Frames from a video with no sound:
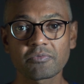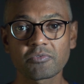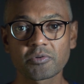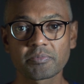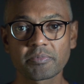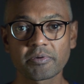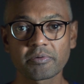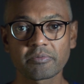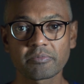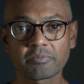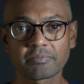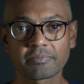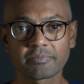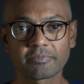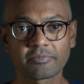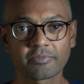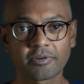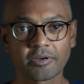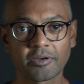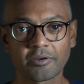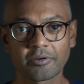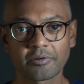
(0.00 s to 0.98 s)
will be
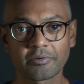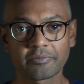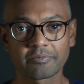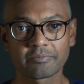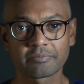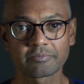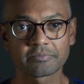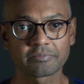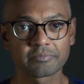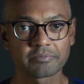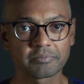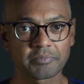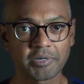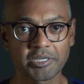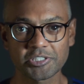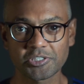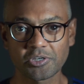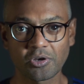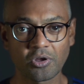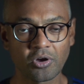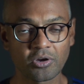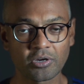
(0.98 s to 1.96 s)

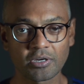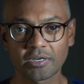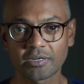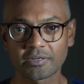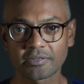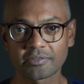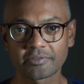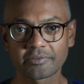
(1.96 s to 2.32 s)
much longer.